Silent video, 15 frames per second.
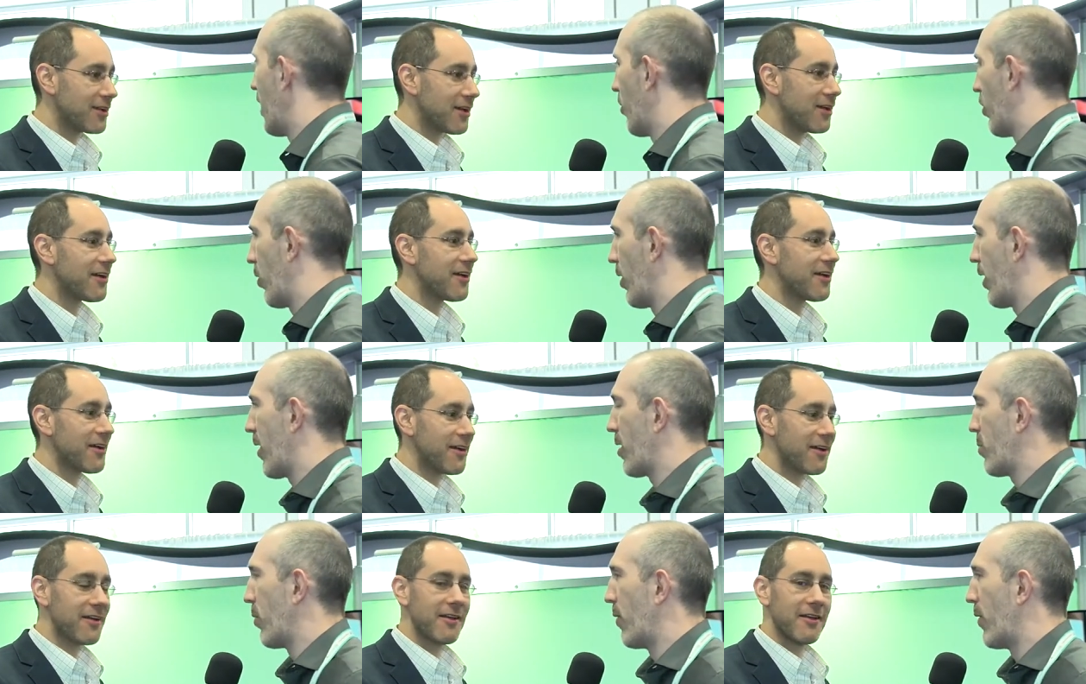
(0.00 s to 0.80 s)
Speaker 1: were early
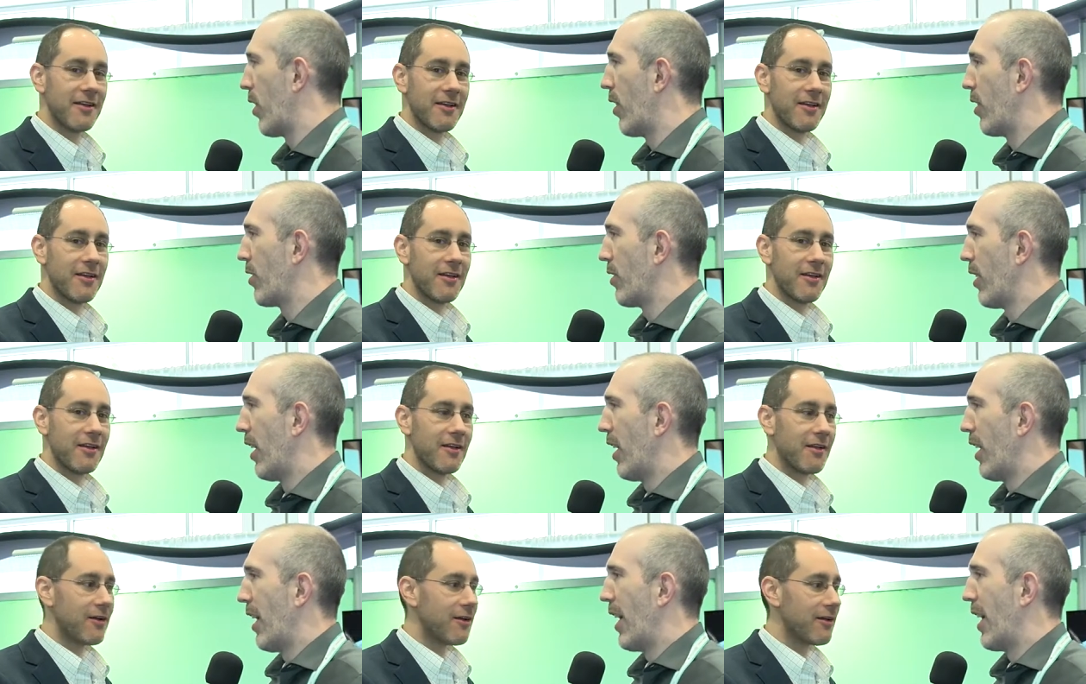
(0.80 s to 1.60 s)
customer of ours.
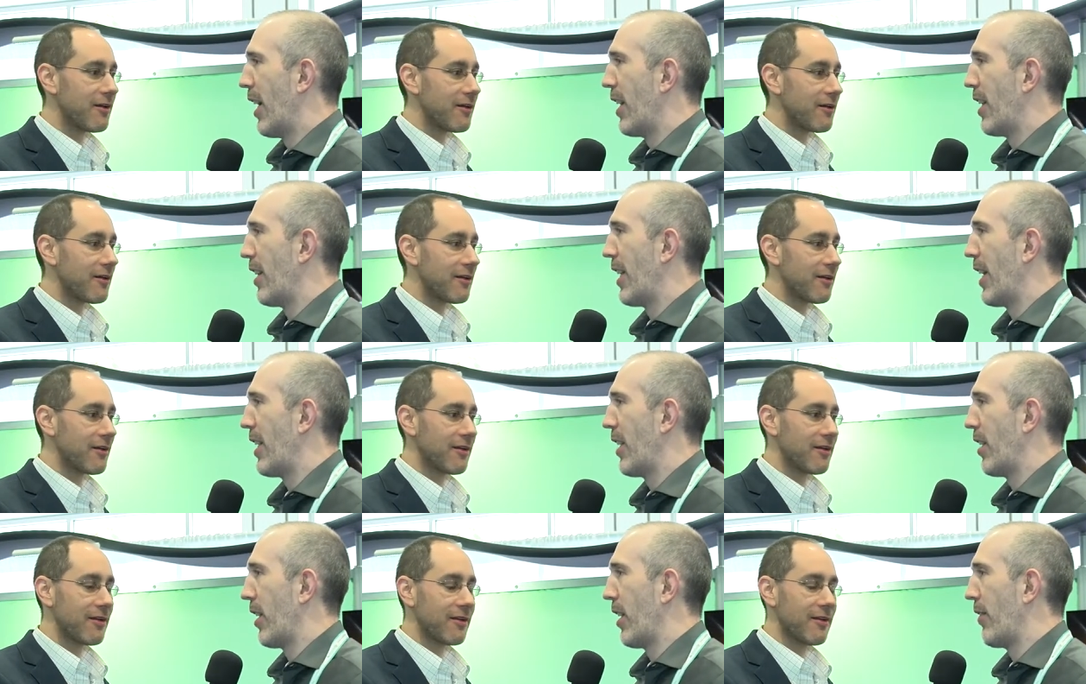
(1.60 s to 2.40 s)
Uh, they
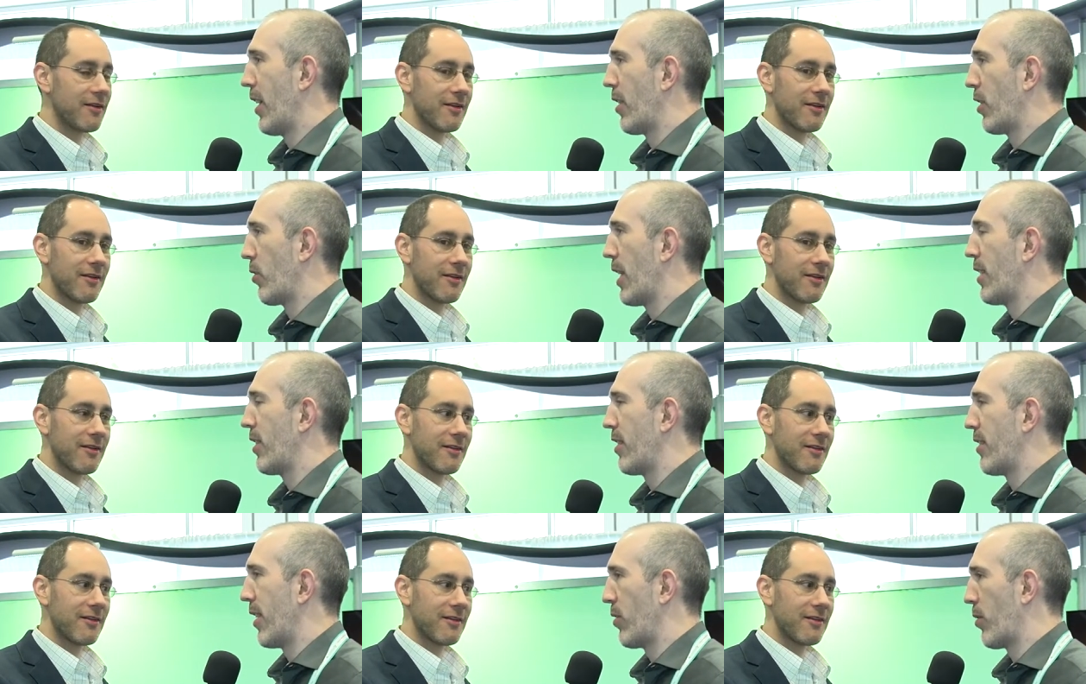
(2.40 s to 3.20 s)
did it. They've had great
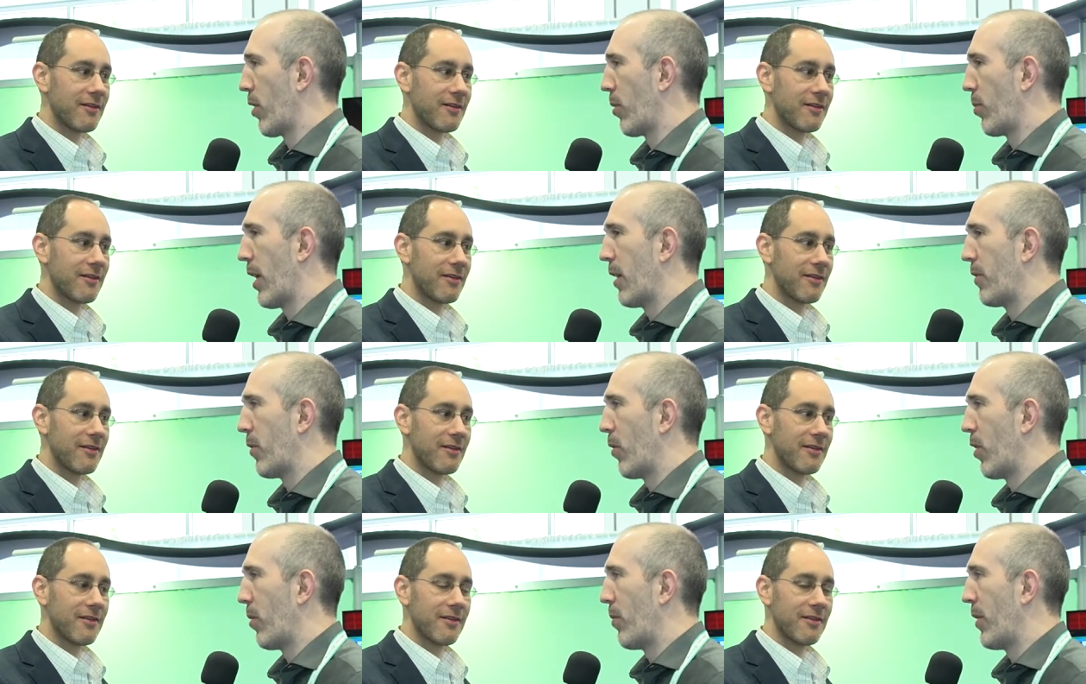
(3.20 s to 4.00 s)
success with our
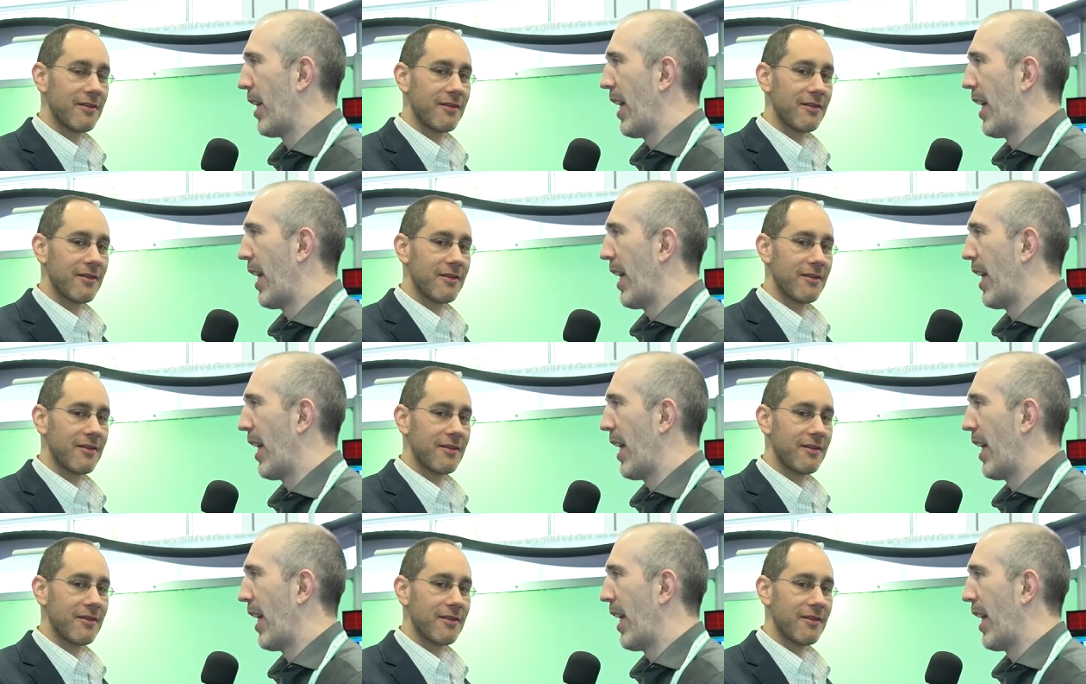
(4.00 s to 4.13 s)
platform.